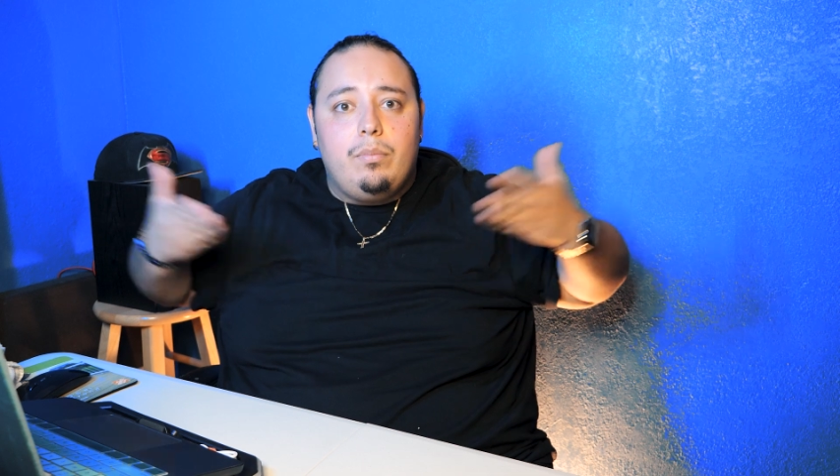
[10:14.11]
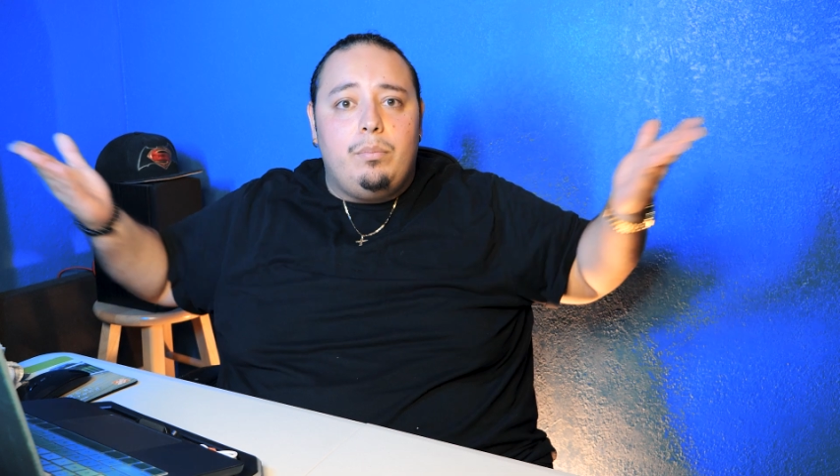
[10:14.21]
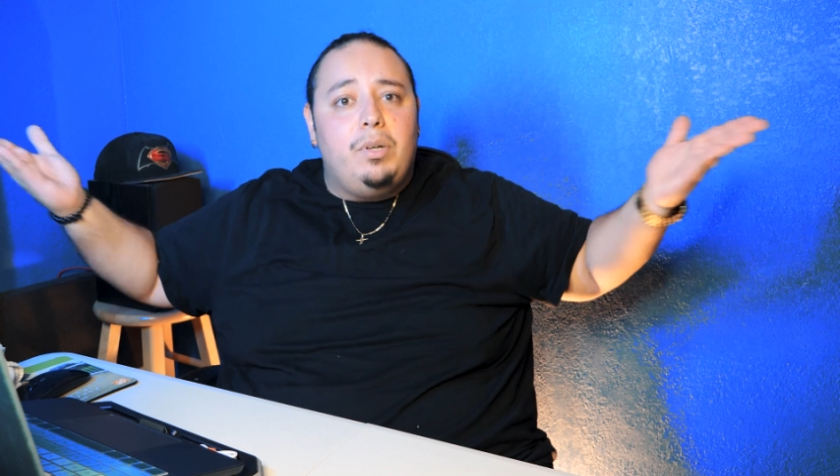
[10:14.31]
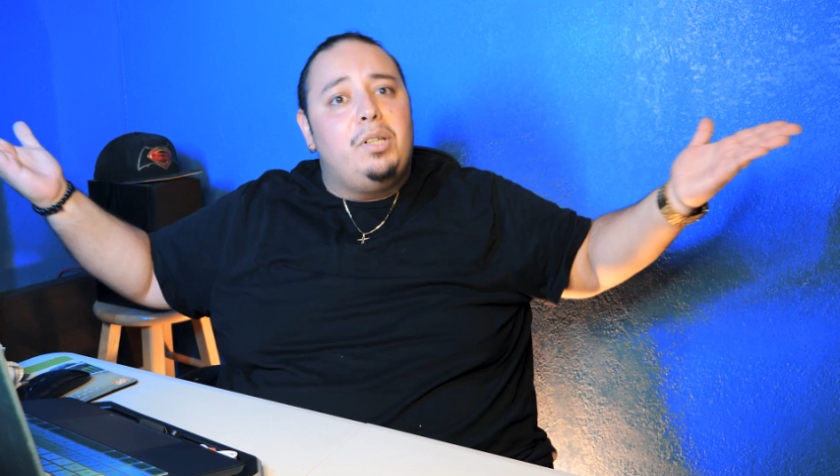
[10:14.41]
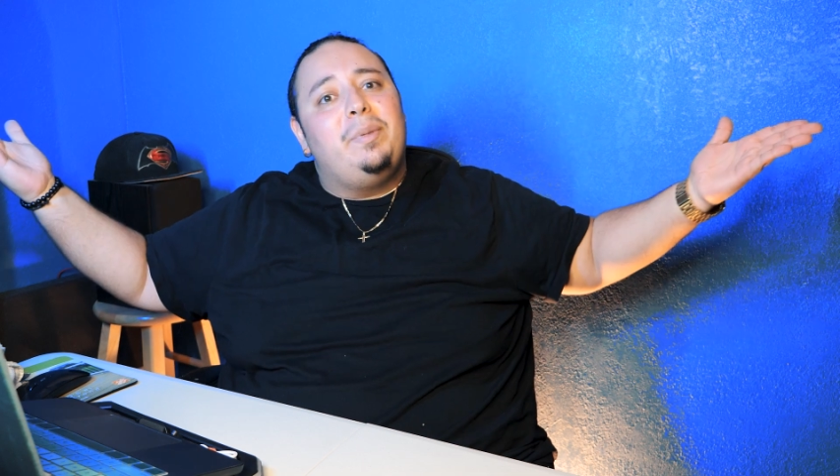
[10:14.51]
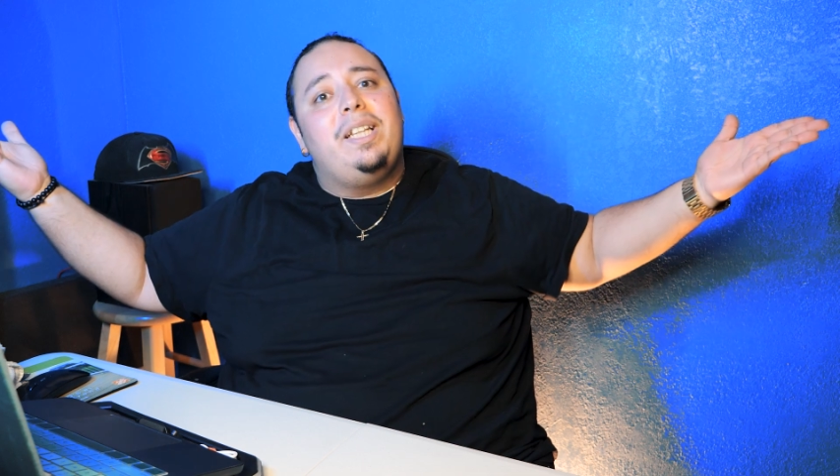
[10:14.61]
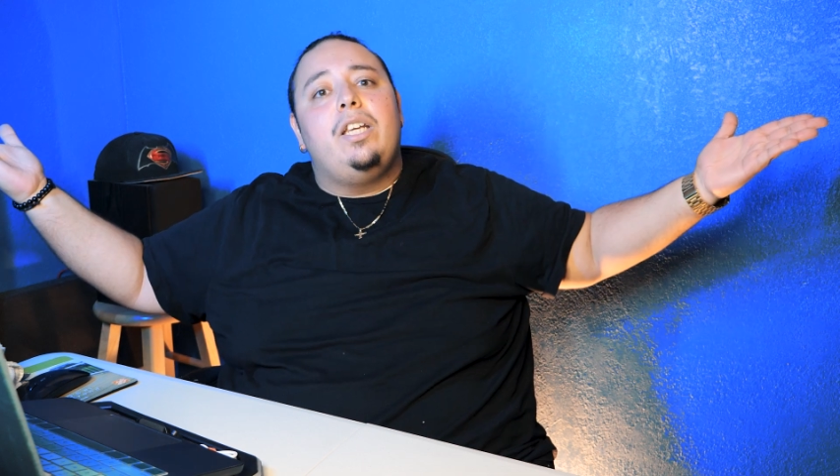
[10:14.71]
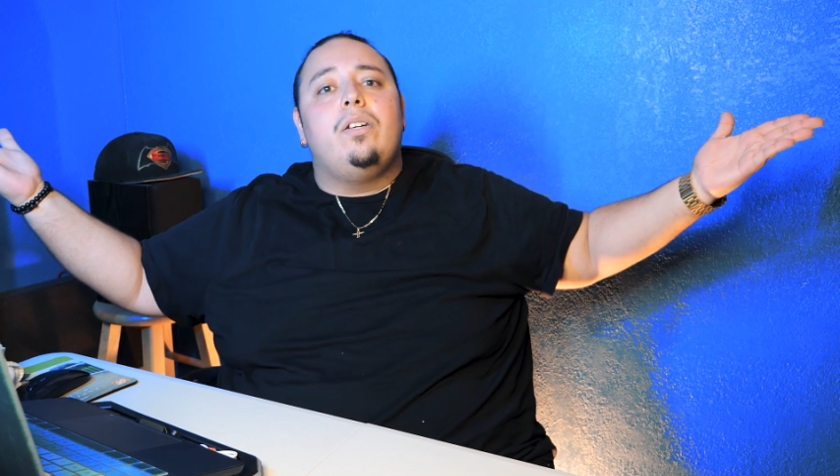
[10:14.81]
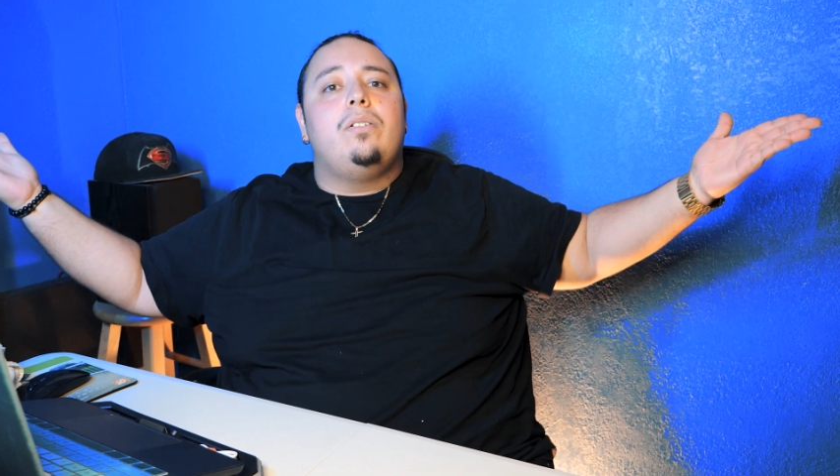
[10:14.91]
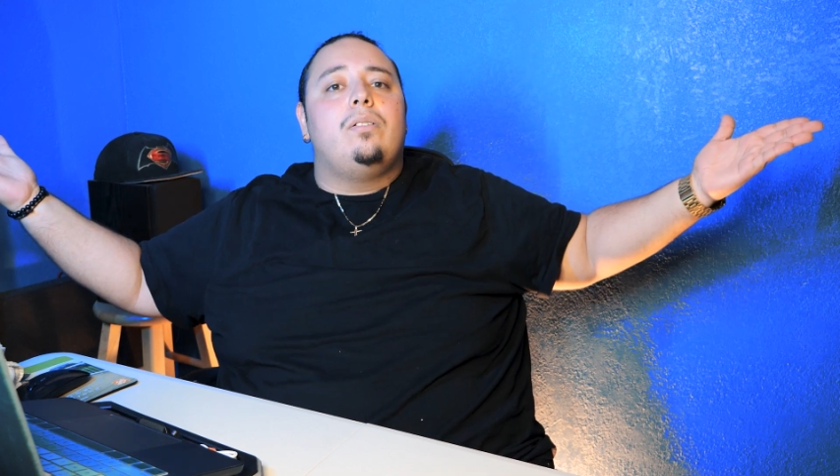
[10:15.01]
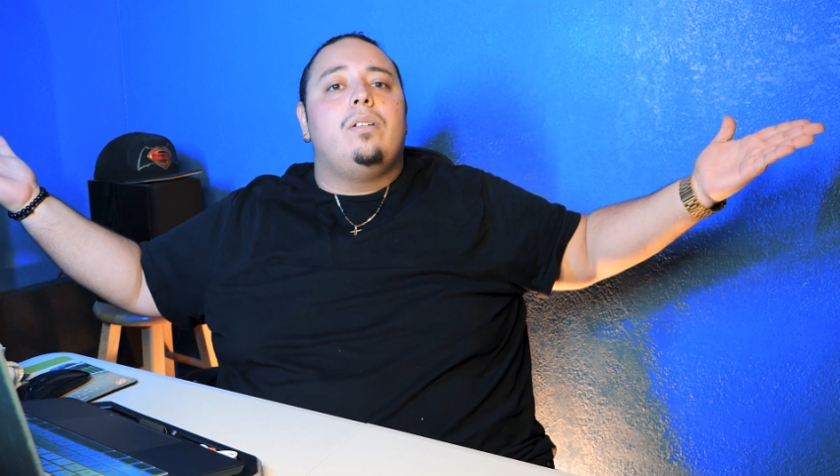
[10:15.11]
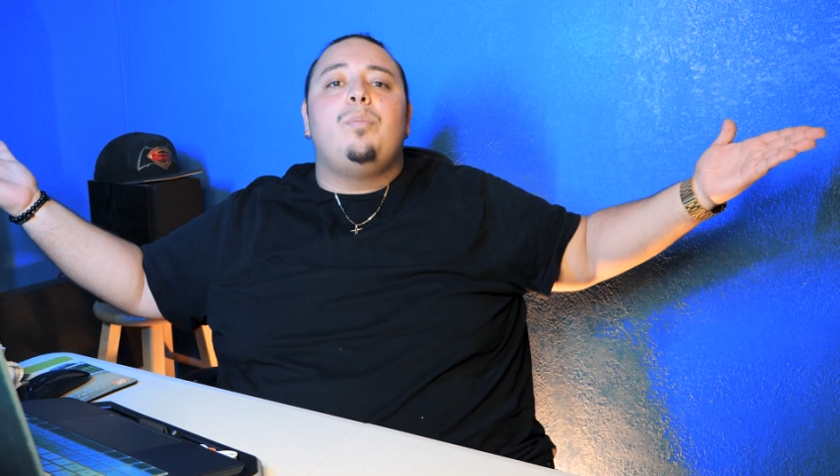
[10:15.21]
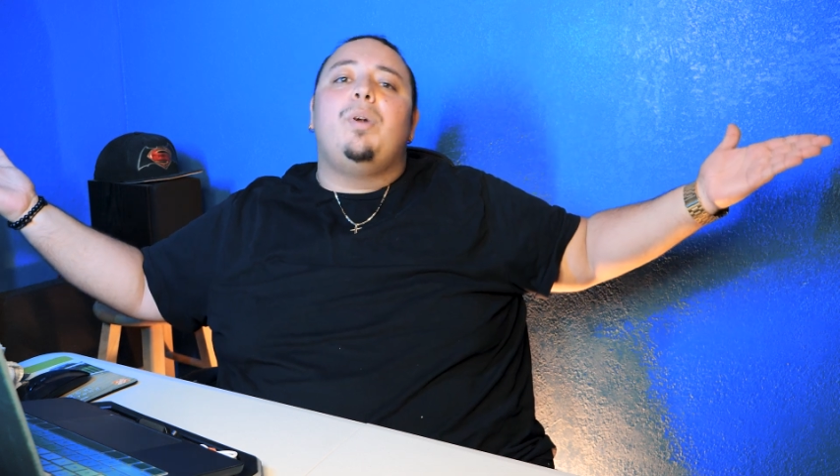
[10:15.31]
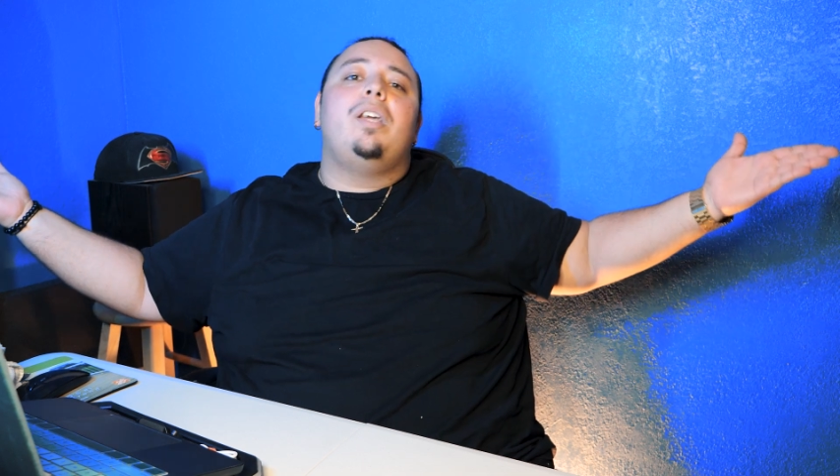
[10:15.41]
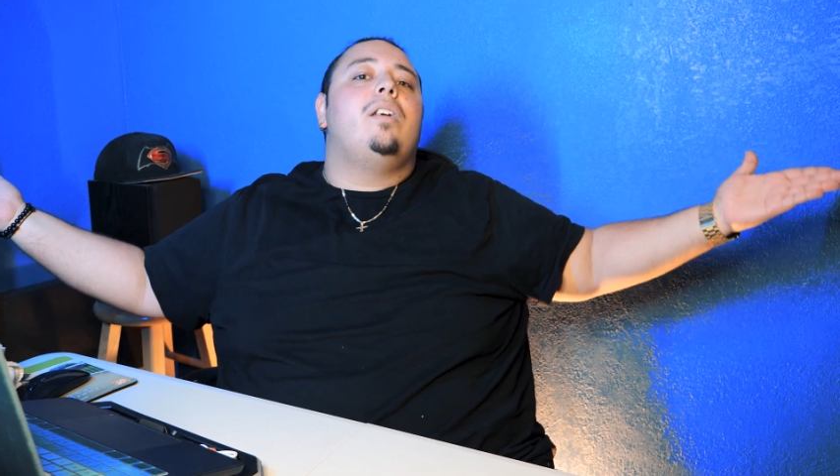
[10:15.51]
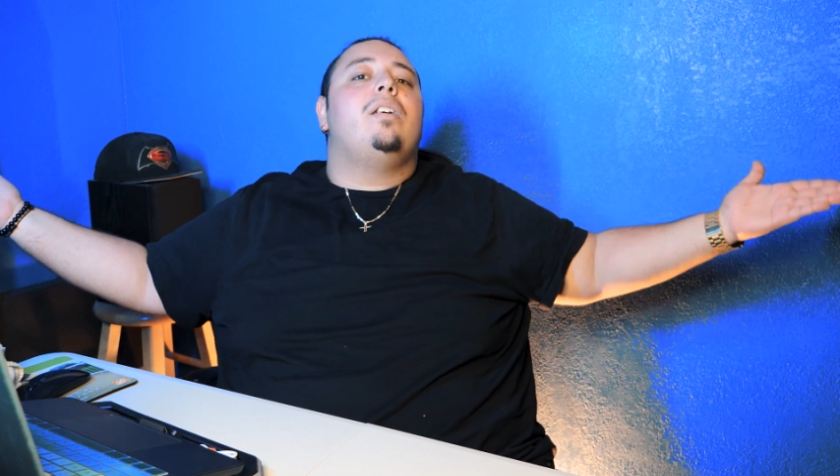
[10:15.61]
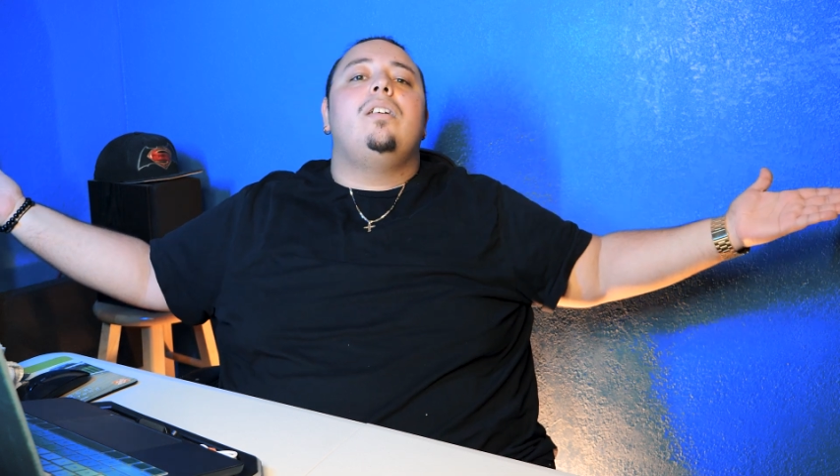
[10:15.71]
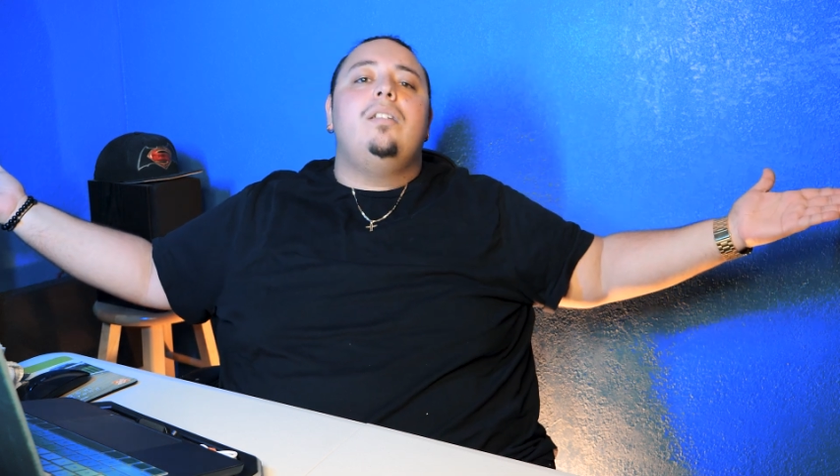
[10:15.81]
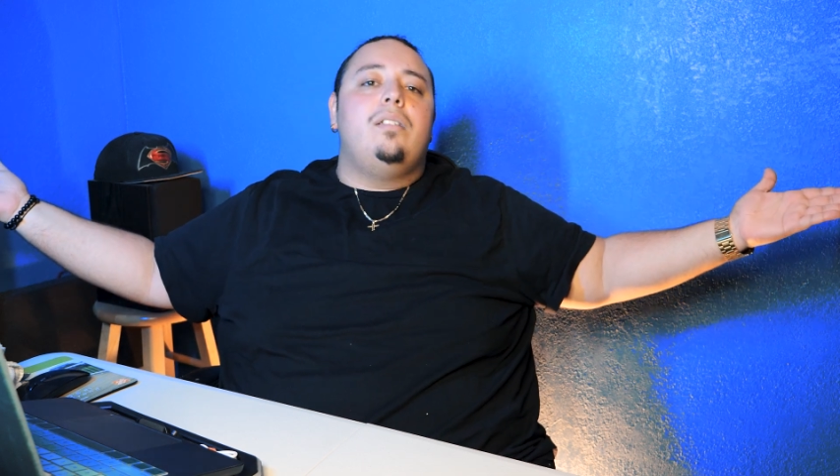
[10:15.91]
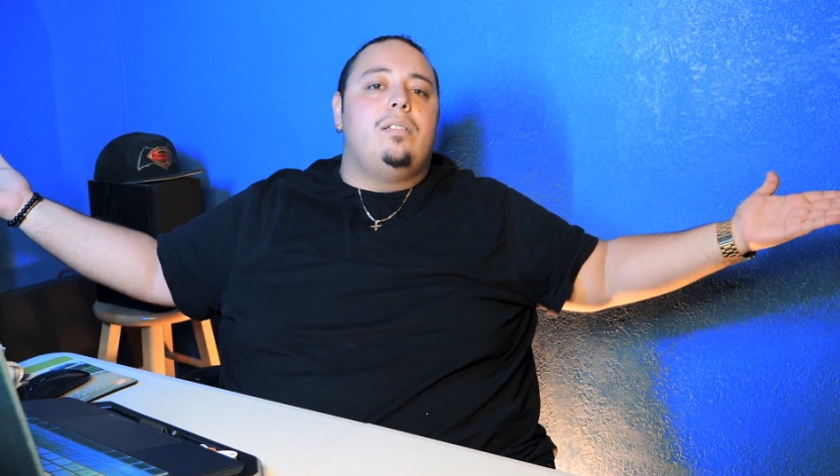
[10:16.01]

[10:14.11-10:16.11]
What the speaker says: Murder me, Theo. I'm right here, unk.